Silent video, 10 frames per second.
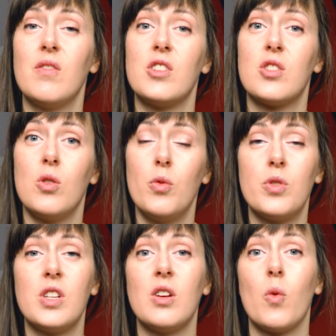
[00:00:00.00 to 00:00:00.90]
if he's
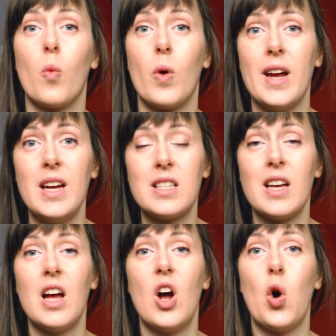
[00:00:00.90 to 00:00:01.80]
losing
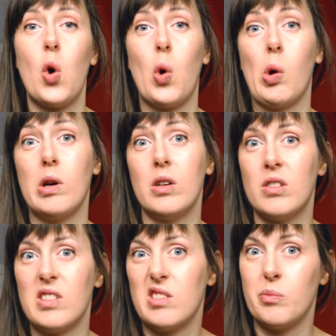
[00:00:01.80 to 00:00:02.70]
weight
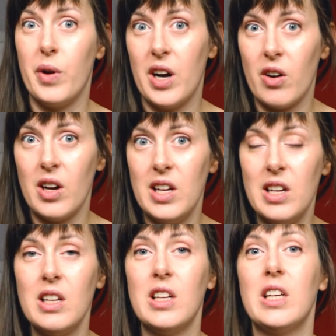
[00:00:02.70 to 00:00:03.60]
or
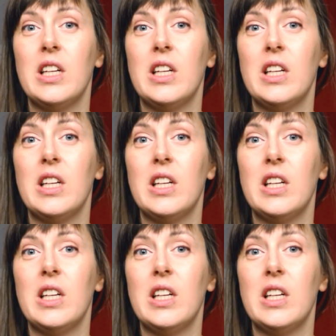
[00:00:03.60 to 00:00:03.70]
barely.